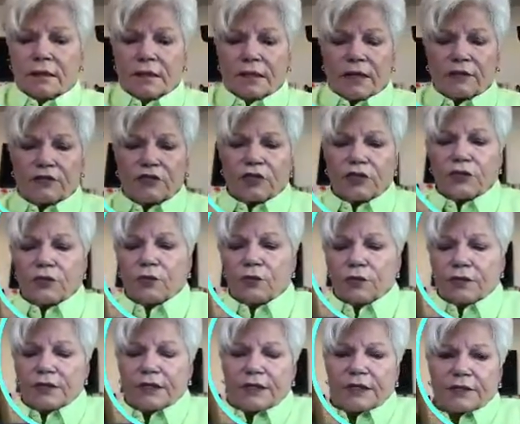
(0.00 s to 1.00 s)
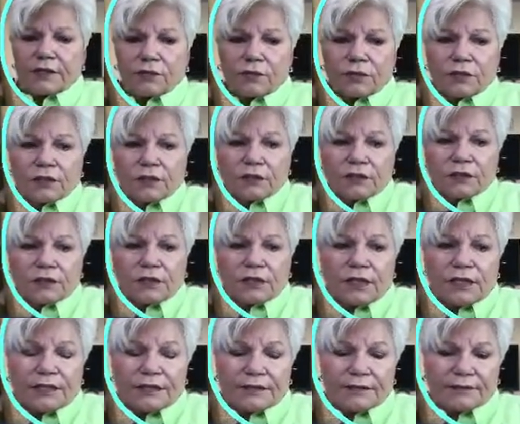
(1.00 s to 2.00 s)
I'll show you what the other one looks
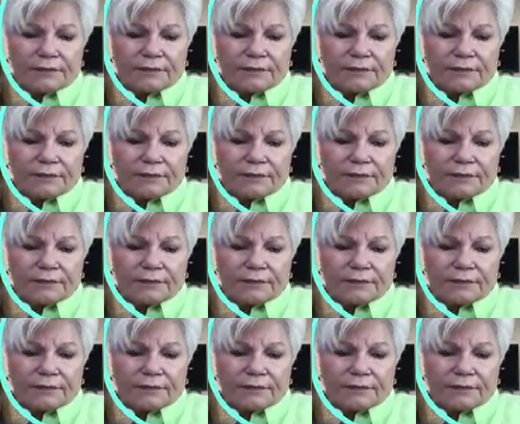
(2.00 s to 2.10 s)
like.